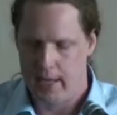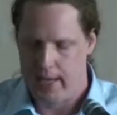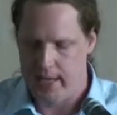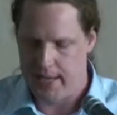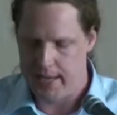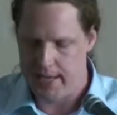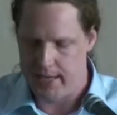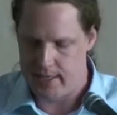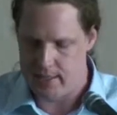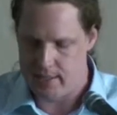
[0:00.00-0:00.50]

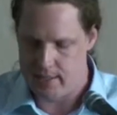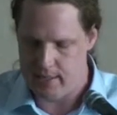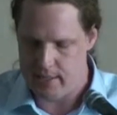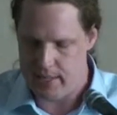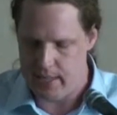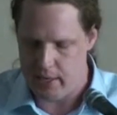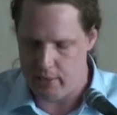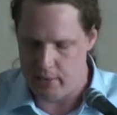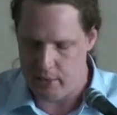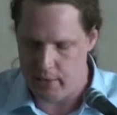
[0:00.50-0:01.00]
And
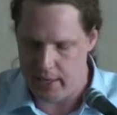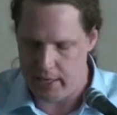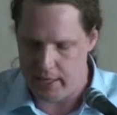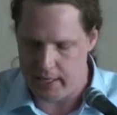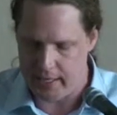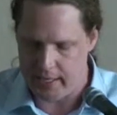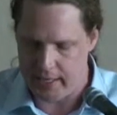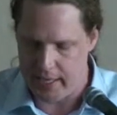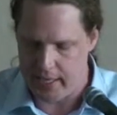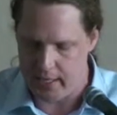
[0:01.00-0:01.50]
they ran
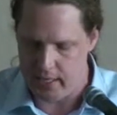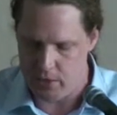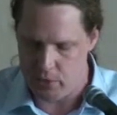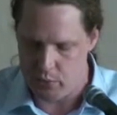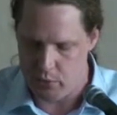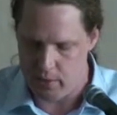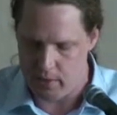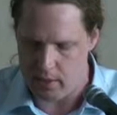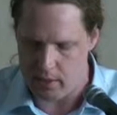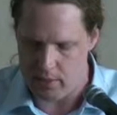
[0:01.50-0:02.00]
again in
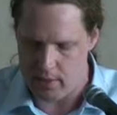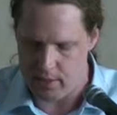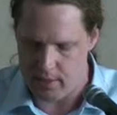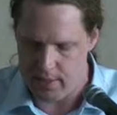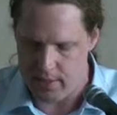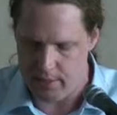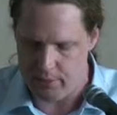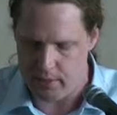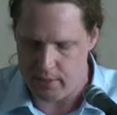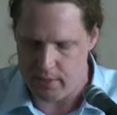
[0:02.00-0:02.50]

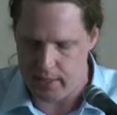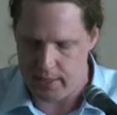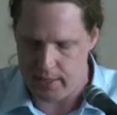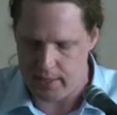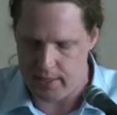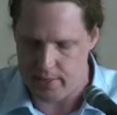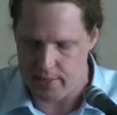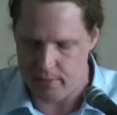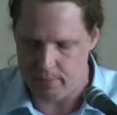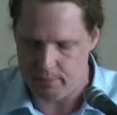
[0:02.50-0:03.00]
2007, and